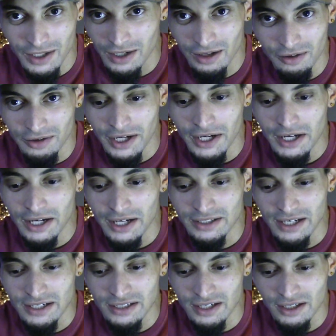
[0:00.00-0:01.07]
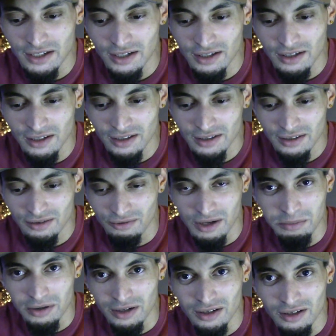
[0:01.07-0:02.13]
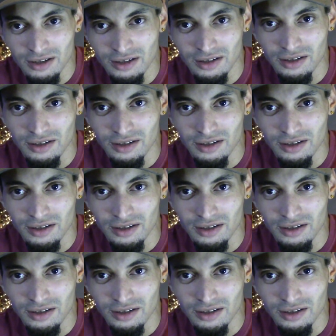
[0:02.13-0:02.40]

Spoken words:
It don't. It tastes like rubber.